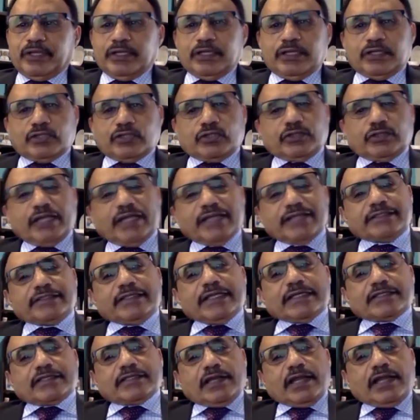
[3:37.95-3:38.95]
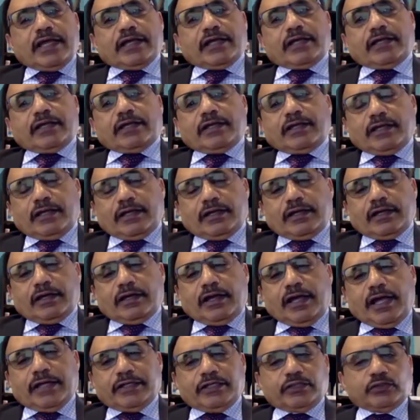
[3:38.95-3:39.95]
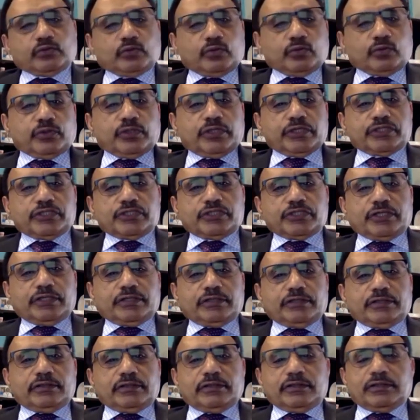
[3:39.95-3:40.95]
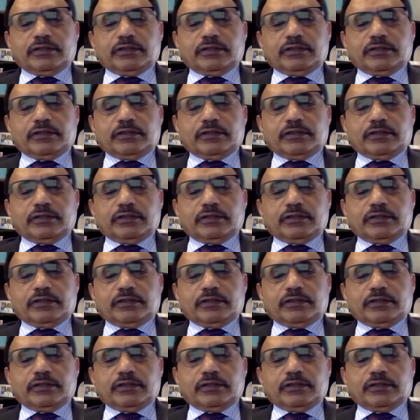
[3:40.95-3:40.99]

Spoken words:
So that's just like an introduction